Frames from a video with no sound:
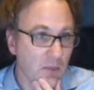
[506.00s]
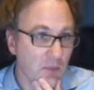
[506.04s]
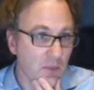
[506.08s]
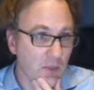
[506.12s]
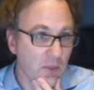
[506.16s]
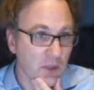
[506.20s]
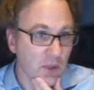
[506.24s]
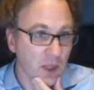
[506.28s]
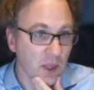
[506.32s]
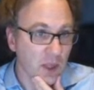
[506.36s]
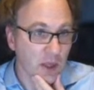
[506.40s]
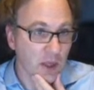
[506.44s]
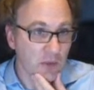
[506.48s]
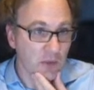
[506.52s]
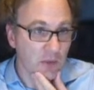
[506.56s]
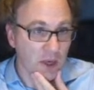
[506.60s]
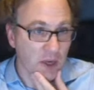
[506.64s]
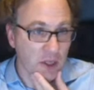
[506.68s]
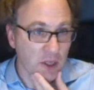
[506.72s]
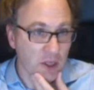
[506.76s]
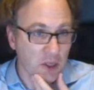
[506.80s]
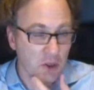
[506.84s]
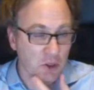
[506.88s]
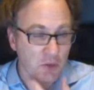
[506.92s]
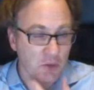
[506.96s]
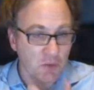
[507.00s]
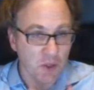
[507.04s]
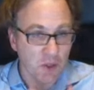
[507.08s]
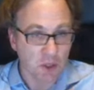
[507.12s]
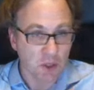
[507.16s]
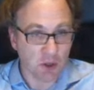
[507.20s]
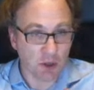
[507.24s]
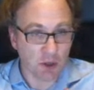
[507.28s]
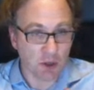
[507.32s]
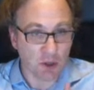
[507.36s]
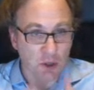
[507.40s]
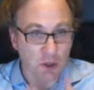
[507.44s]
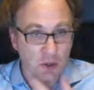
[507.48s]
take advantage of the
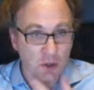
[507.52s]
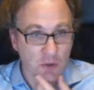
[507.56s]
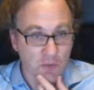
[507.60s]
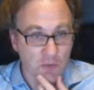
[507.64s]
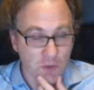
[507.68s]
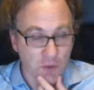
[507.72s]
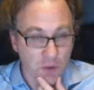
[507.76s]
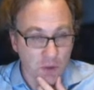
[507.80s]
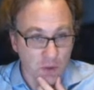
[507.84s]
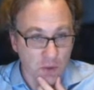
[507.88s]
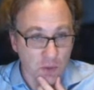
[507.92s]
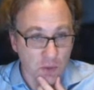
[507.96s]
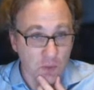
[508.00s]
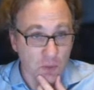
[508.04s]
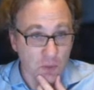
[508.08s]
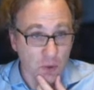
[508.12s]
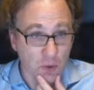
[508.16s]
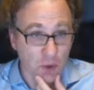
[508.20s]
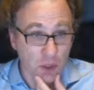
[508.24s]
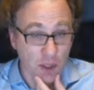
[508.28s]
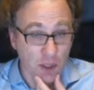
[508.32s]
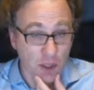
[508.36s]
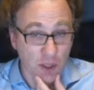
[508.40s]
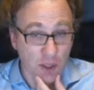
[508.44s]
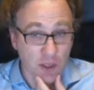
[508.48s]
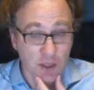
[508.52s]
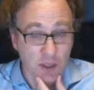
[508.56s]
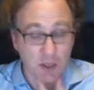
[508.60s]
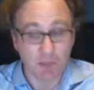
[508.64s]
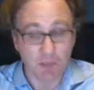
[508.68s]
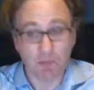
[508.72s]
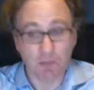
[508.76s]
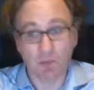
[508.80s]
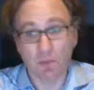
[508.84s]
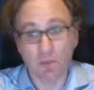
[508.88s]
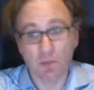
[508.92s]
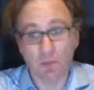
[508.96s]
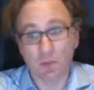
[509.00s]
structure of certain
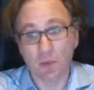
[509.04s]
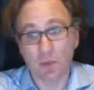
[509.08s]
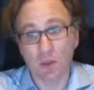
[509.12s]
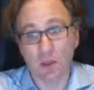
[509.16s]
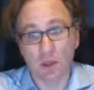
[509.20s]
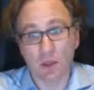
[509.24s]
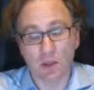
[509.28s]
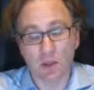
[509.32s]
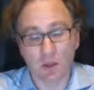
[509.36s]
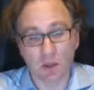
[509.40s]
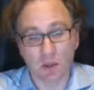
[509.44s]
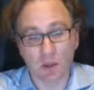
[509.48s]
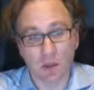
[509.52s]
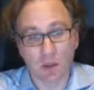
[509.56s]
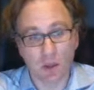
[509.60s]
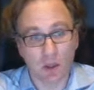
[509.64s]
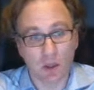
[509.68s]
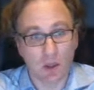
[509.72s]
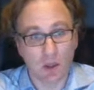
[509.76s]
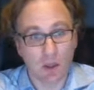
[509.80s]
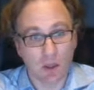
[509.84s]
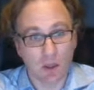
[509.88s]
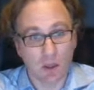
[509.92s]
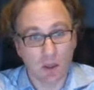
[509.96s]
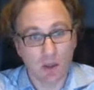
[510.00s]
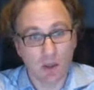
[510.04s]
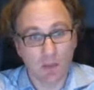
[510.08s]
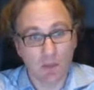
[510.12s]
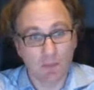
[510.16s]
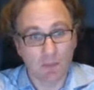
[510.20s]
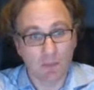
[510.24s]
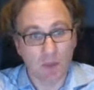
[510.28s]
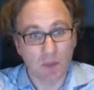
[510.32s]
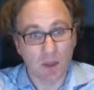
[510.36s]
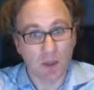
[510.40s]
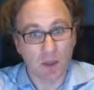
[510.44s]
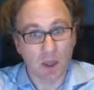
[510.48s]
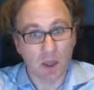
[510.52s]
proteins that
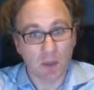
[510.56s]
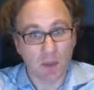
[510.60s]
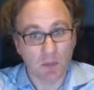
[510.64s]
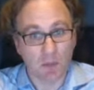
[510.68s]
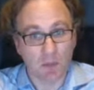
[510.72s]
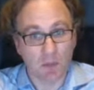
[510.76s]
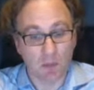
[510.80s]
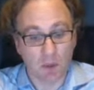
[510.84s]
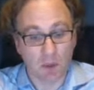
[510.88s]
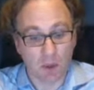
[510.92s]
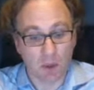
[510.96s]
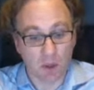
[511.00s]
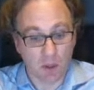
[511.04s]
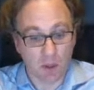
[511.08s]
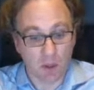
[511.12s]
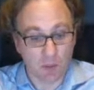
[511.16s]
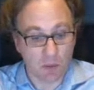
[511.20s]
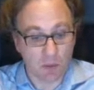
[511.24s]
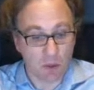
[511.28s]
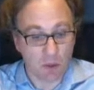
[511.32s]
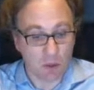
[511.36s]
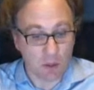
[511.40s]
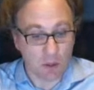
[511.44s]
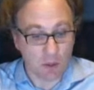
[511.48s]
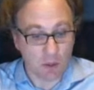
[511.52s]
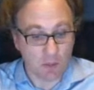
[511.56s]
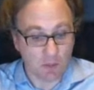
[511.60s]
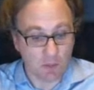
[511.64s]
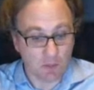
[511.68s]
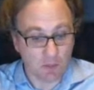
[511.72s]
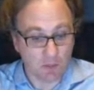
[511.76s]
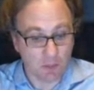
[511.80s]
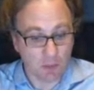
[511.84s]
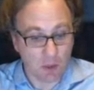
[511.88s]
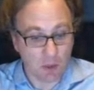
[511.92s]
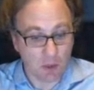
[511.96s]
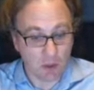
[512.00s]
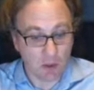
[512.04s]
happen in the body,
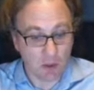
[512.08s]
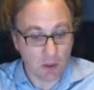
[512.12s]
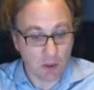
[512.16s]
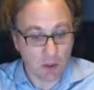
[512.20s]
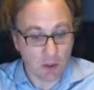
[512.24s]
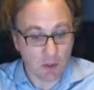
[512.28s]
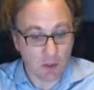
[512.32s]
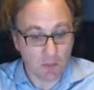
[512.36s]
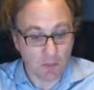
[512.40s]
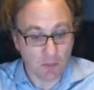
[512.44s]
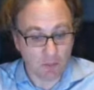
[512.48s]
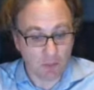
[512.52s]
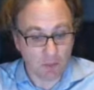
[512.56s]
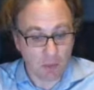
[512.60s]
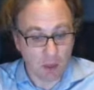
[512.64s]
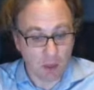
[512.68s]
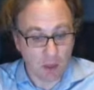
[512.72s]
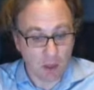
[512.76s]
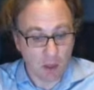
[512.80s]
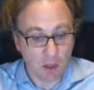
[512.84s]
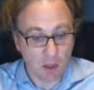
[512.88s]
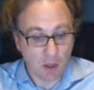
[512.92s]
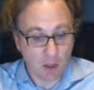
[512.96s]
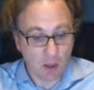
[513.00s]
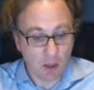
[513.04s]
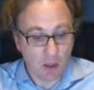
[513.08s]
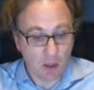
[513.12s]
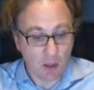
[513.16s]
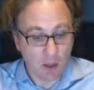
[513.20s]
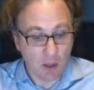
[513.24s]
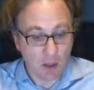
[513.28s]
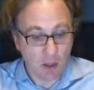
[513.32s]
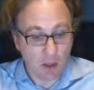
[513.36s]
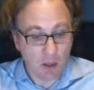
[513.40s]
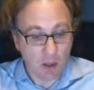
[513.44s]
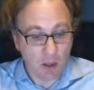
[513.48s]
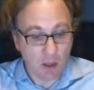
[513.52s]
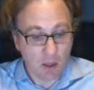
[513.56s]
okay?
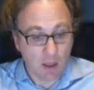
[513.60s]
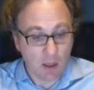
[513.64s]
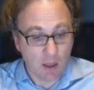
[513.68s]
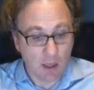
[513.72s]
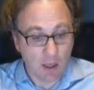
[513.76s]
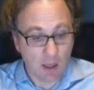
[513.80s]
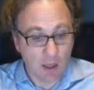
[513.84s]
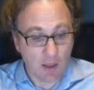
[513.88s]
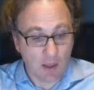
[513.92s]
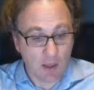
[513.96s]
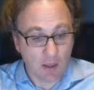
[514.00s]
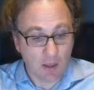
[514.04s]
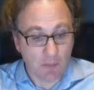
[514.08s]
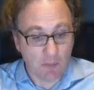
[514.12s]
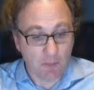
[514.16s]
And